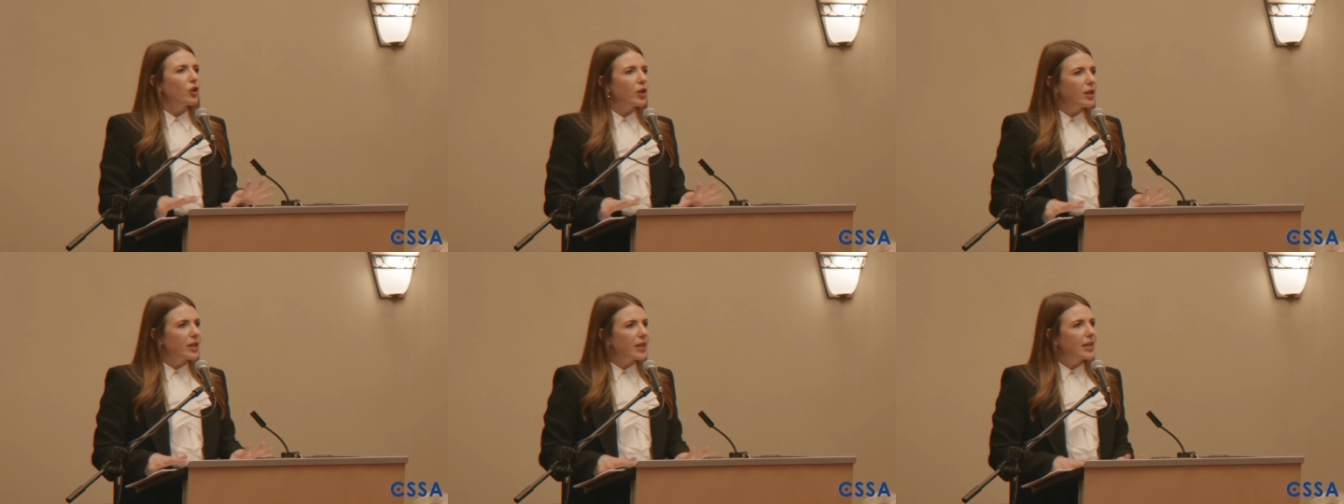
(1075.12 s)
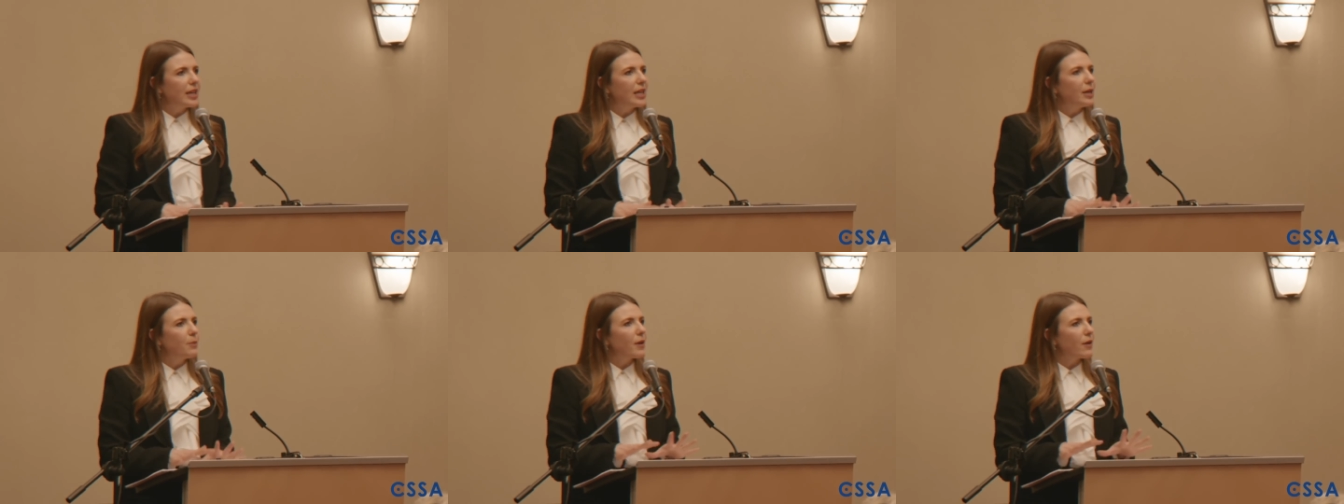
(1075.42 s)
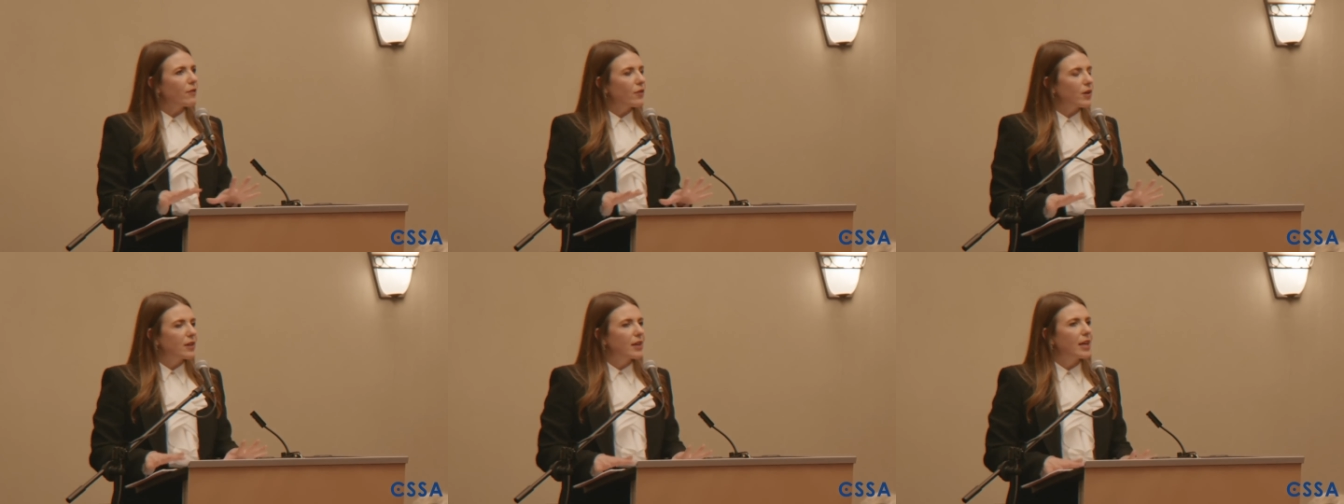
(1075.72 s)
you're going to keep
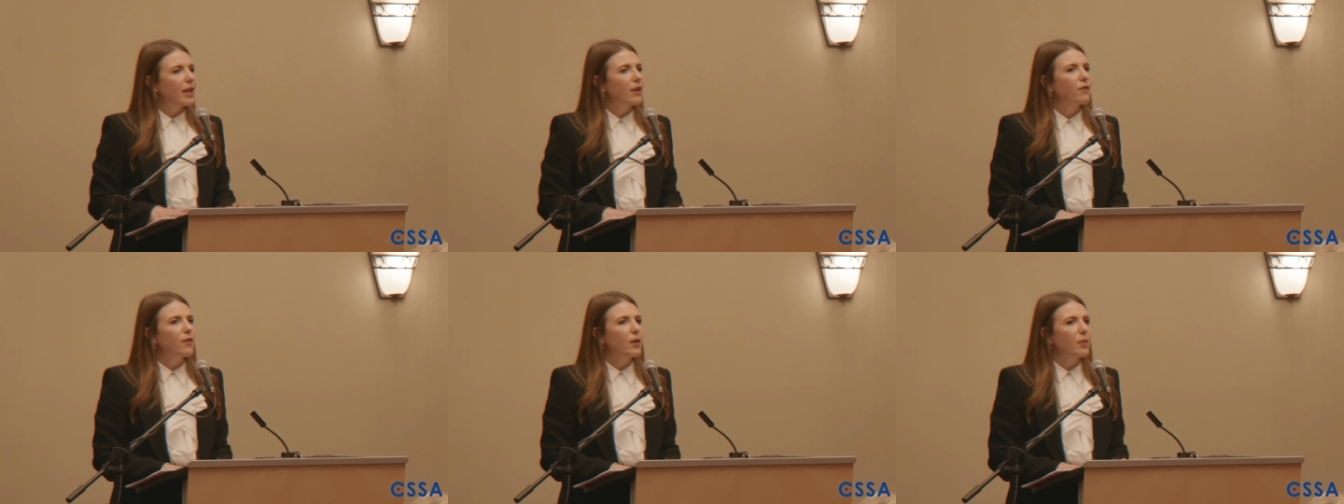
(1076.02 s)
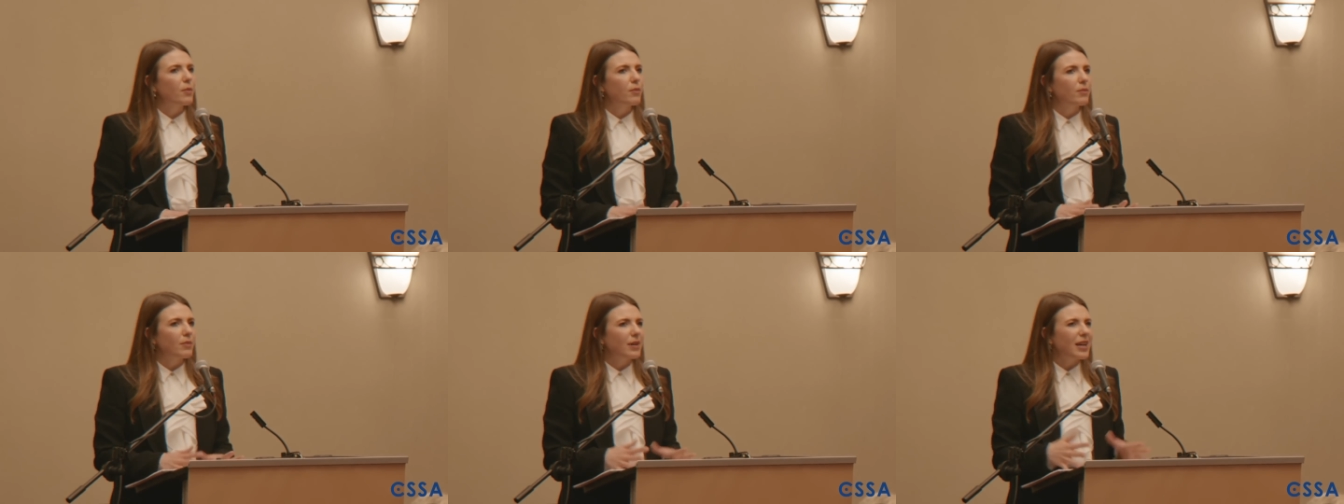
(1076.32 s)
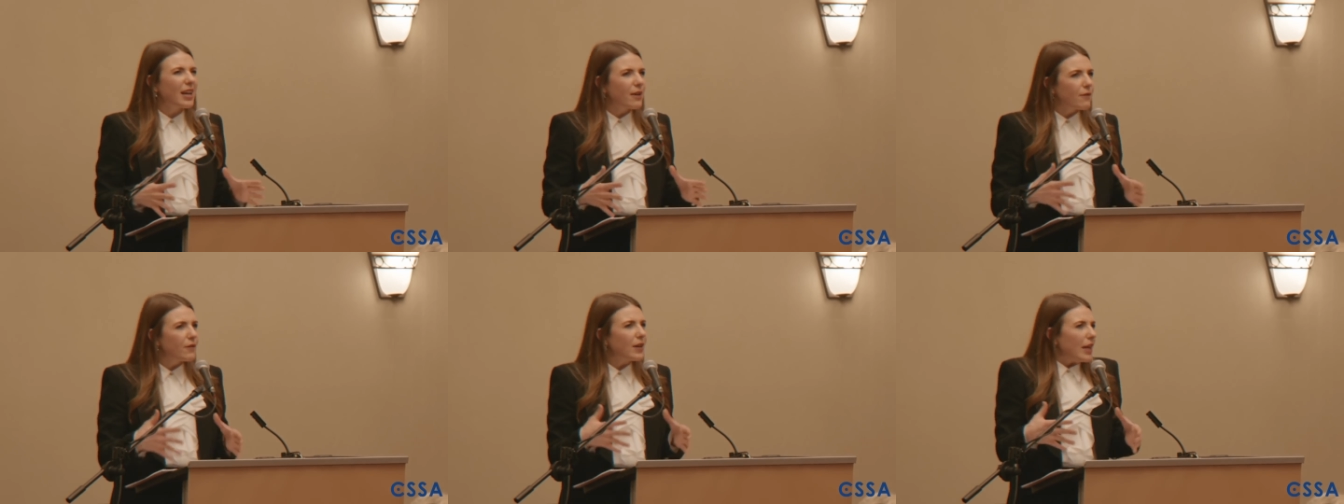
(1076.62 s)
everything from
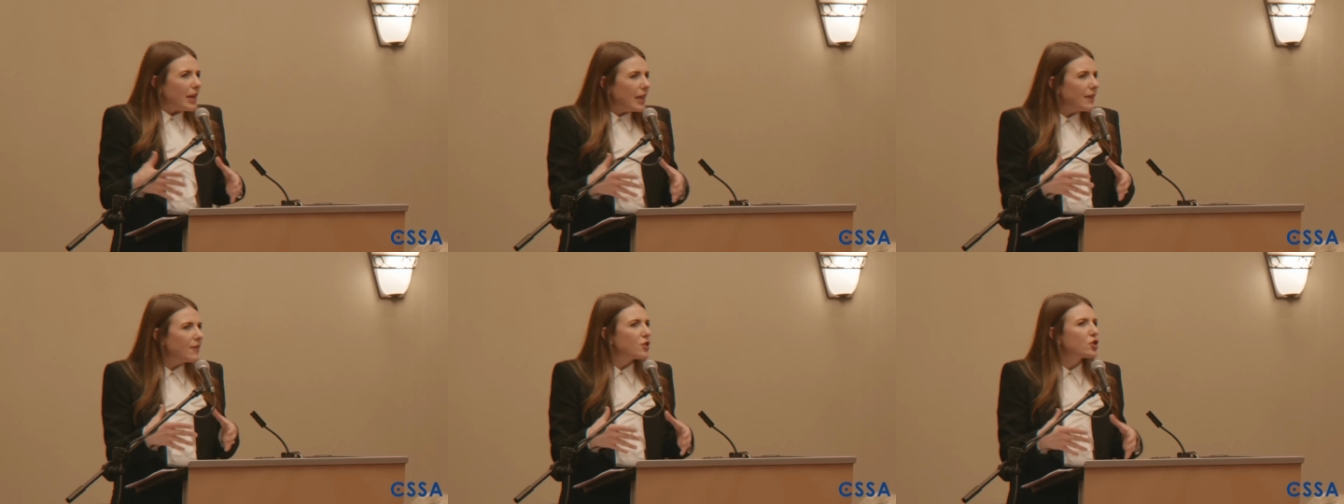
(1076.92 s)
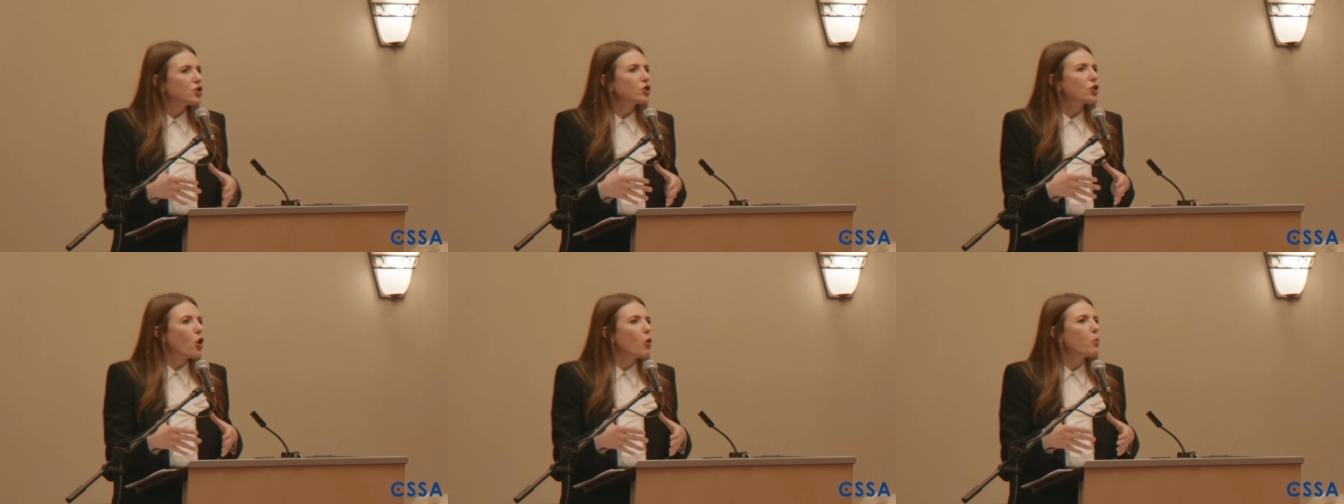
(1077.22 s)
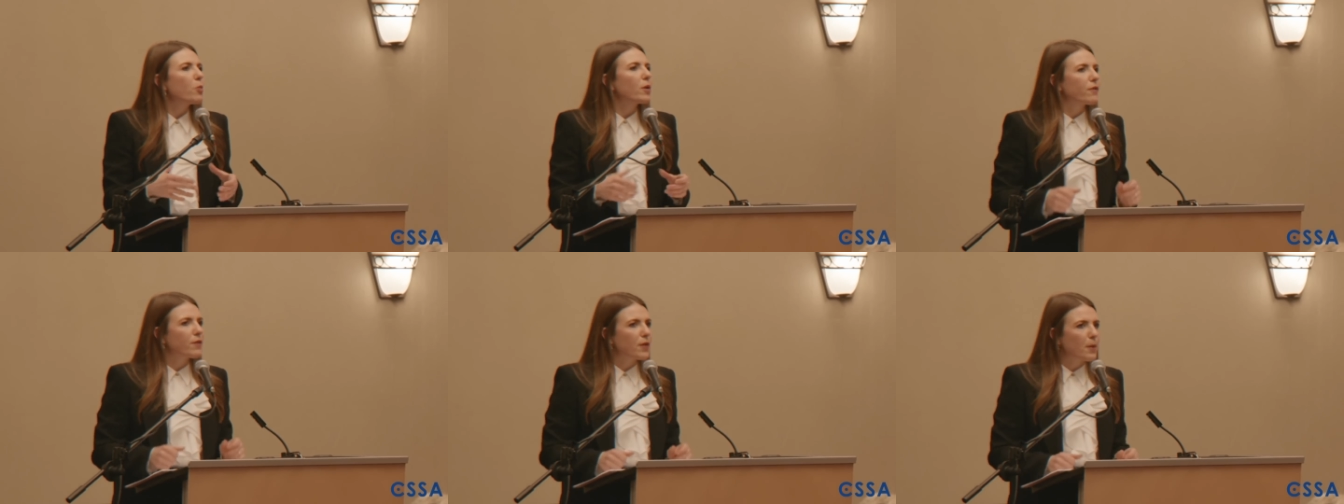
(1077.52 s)
kind of in the
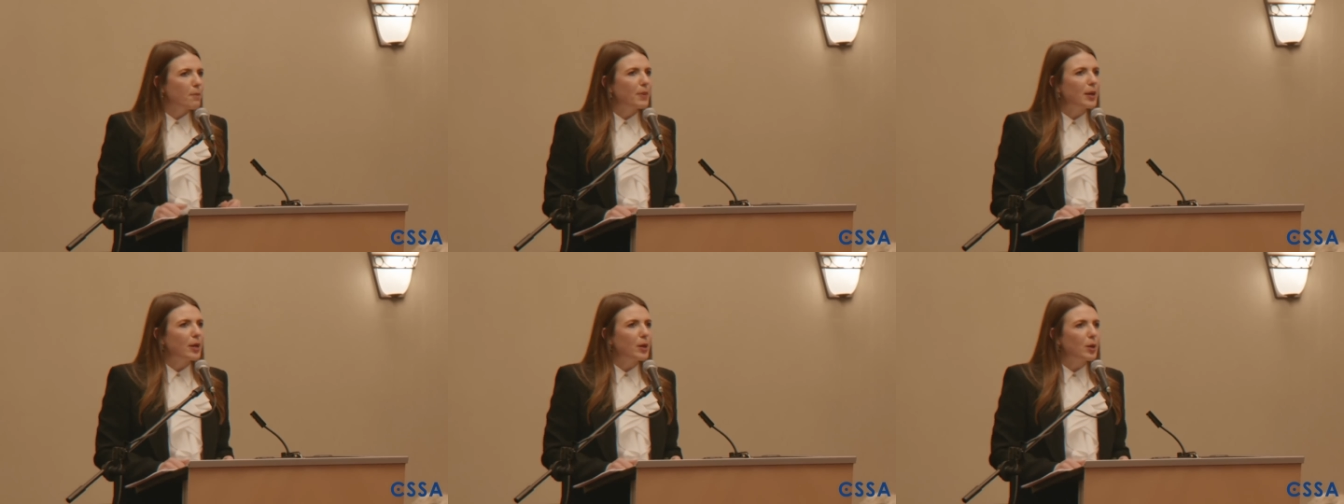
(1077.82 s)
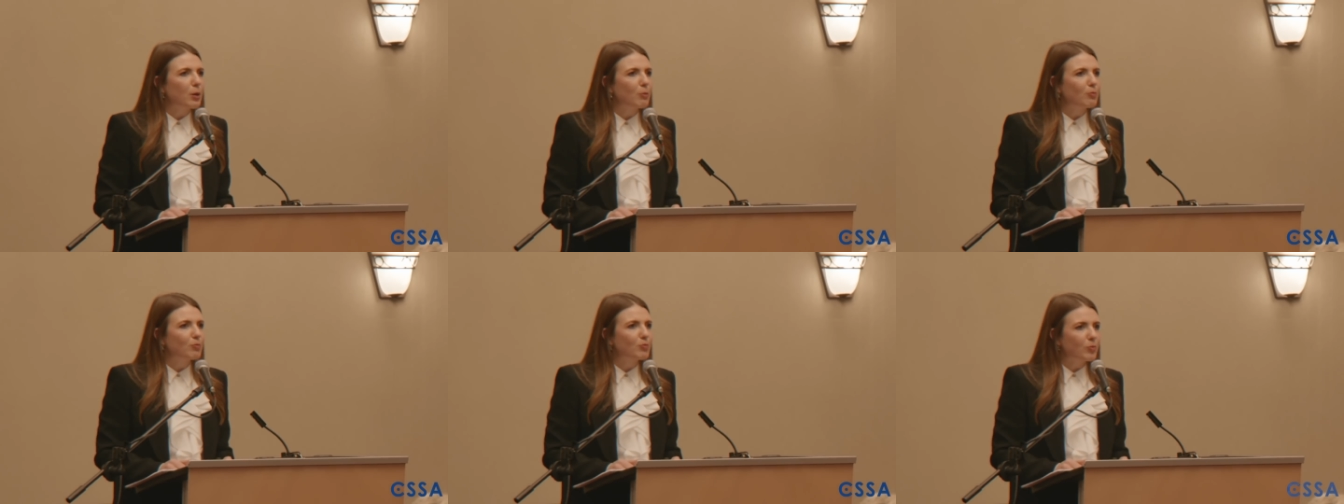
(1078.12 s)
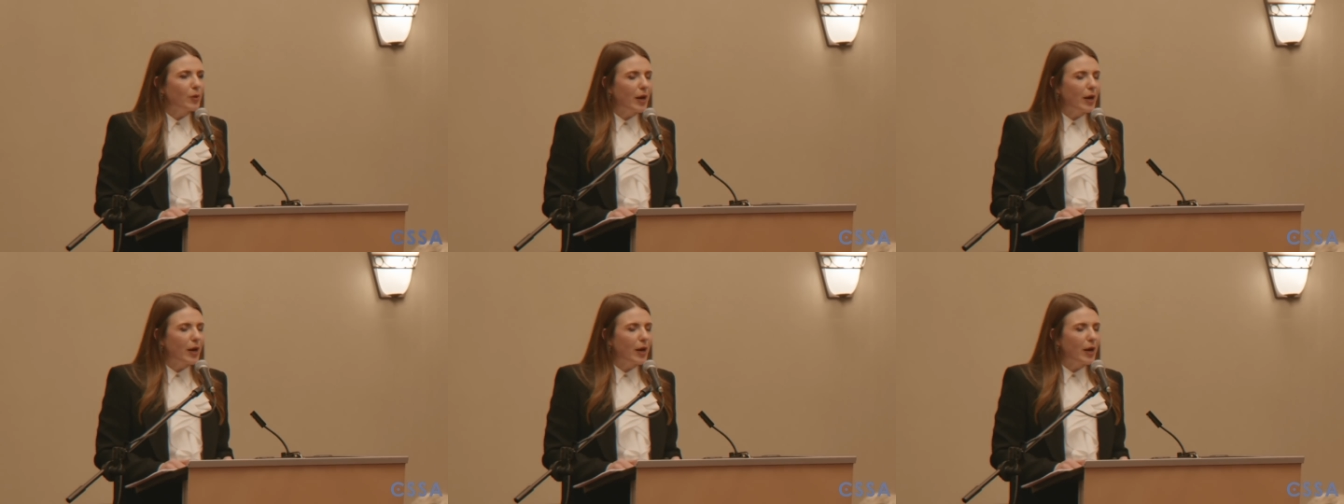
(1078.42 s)
scope of the bill,